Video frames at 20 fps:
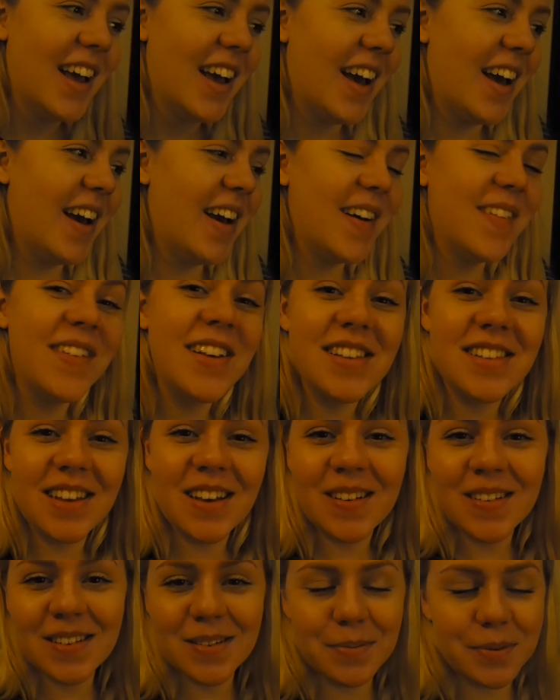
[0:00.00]
It's
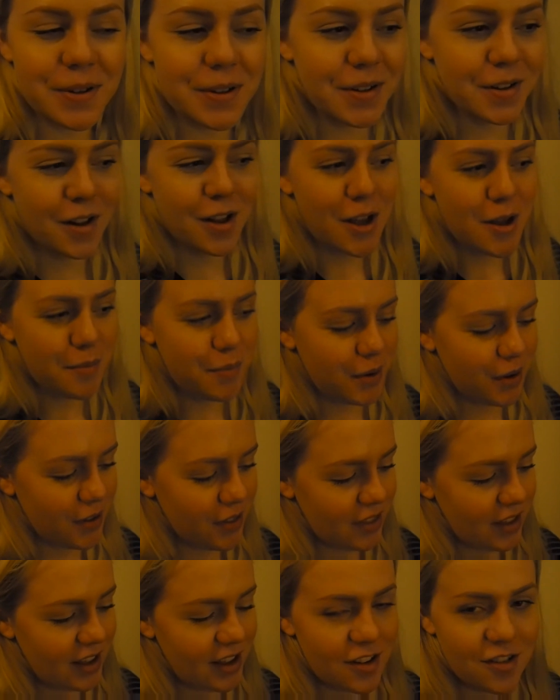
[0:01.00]
usable,
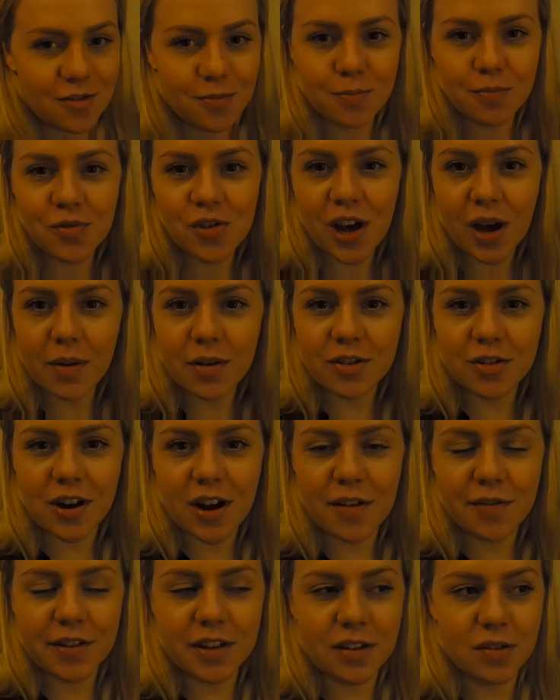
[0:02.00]
but the shower
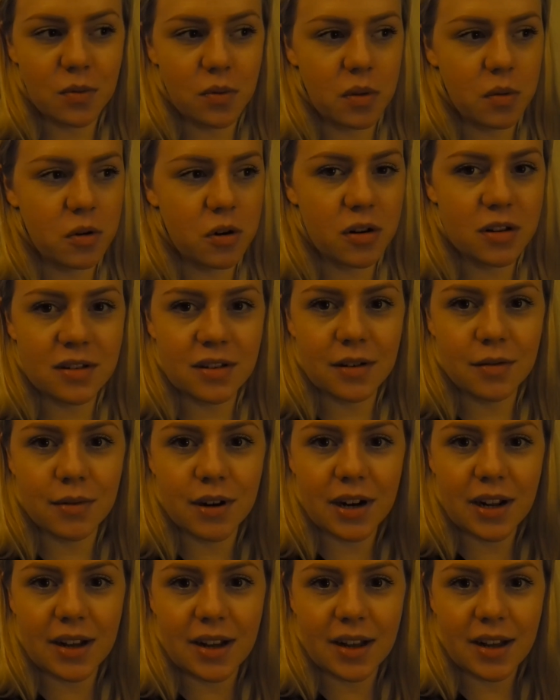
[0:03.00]
tray fills with water
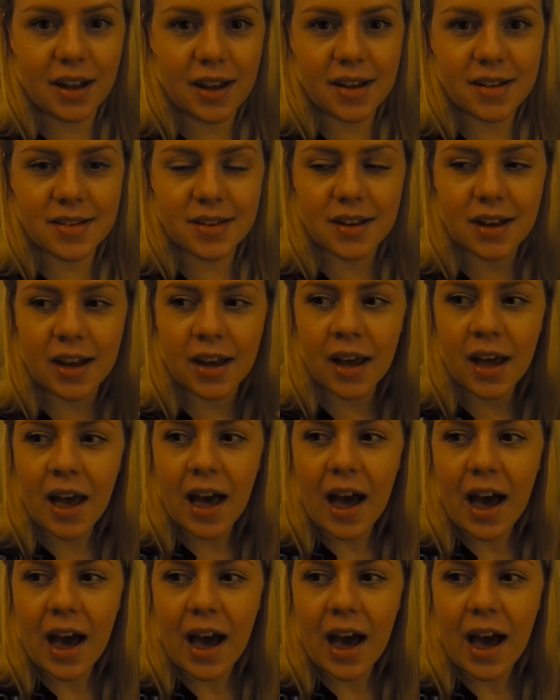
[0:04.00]
really easily,